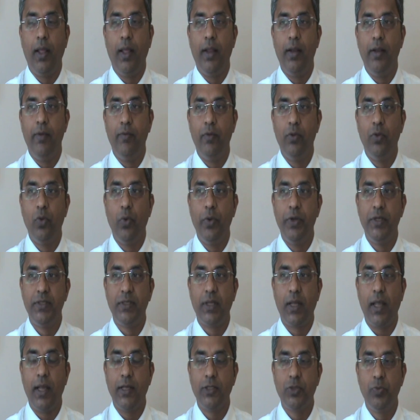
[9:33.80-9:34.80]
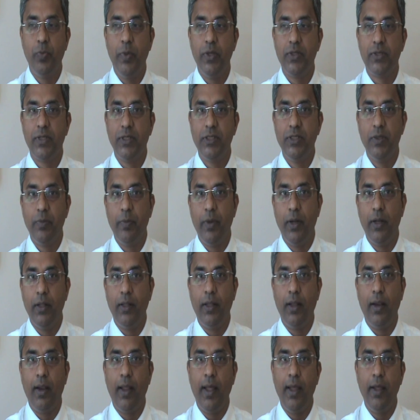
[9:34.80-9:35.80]
even though it's caste based
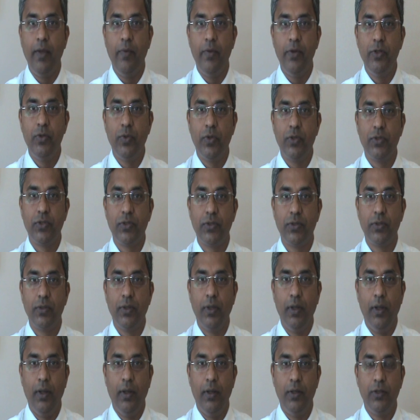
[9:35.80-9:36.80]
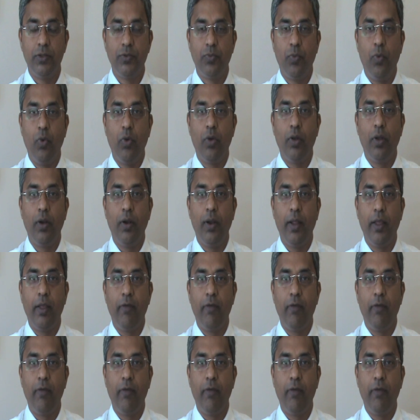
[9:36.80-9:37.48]
regiment, the language was spoken.